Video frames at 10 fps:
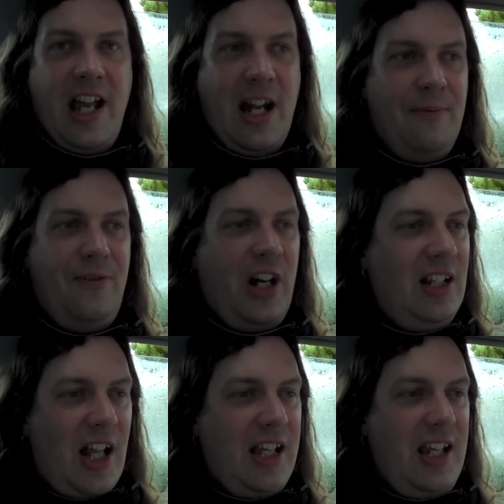and I'm very
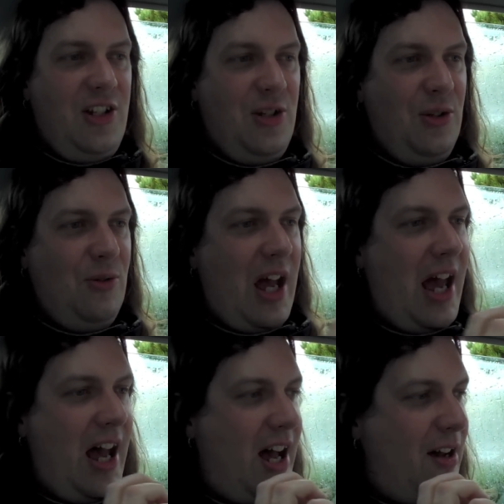lucky to
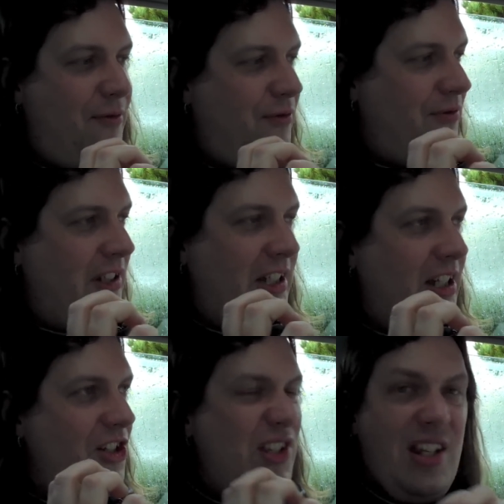have
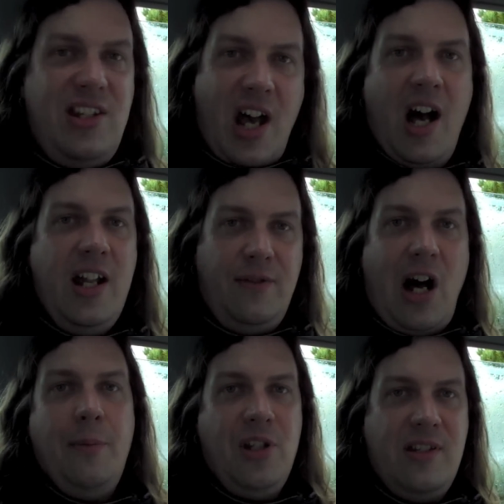just a ton of
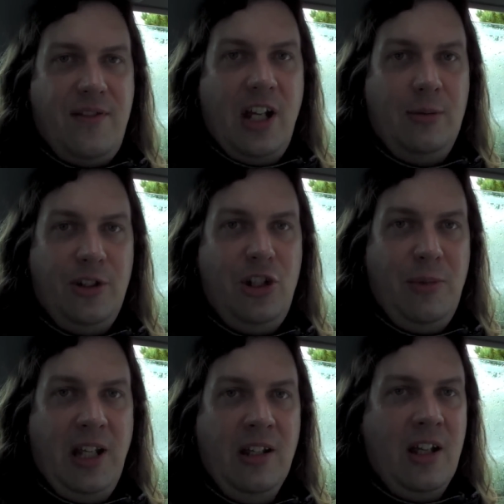options available to
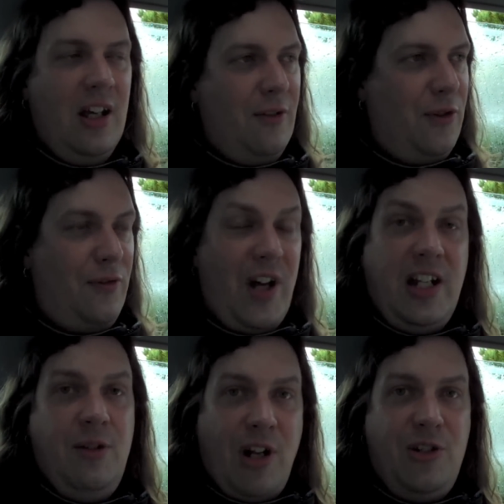me for
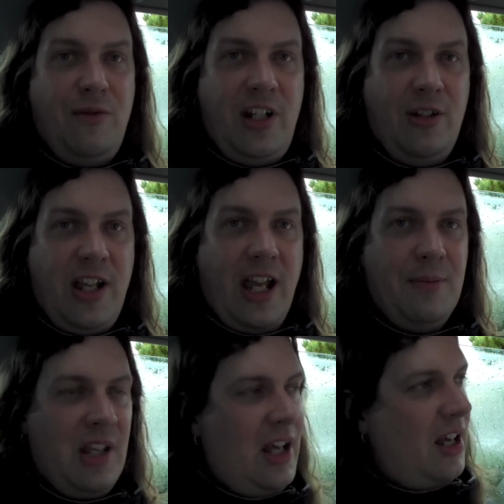finding retro video
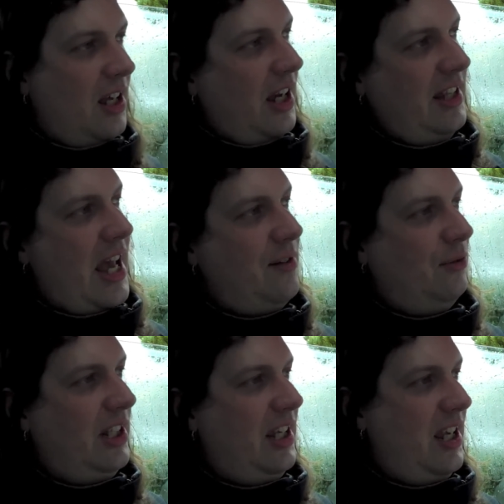games, and that
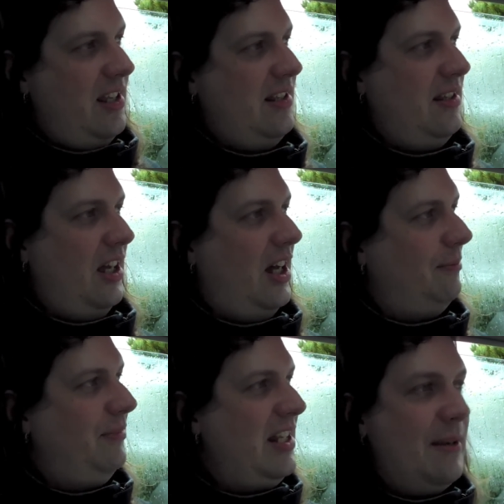really is uh,
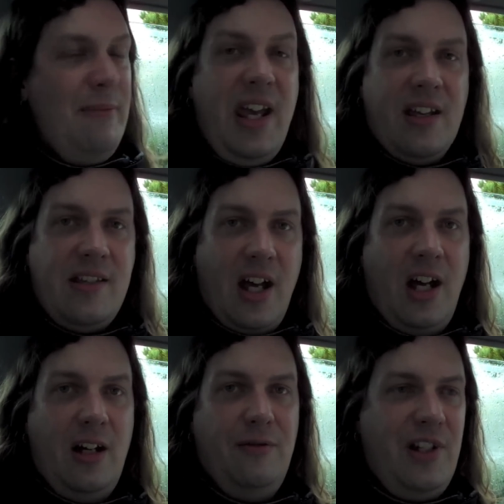it's a mix of